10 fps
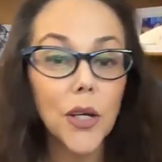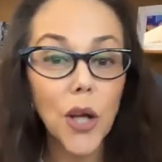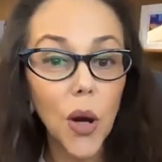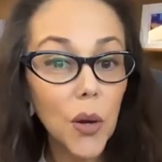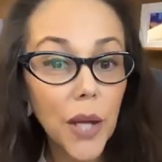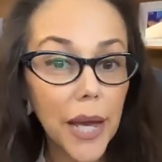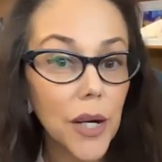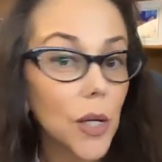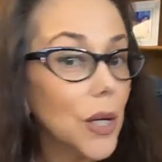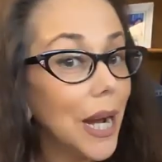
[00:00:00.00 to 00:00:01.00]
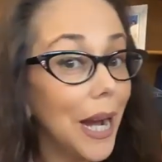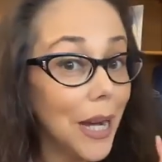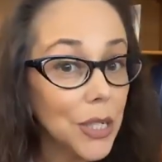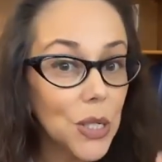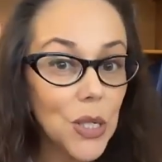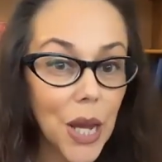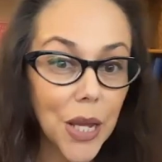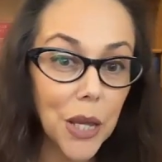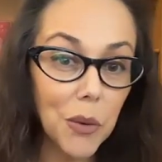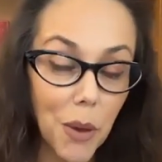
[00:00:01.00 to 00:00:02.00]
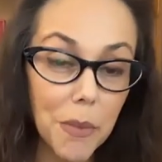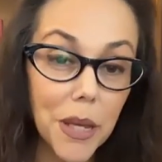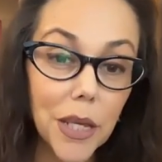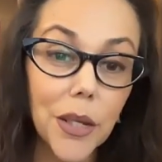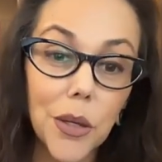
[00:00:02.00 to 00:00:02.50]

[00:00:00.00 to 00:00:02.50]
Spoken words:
go-getter, action-taking women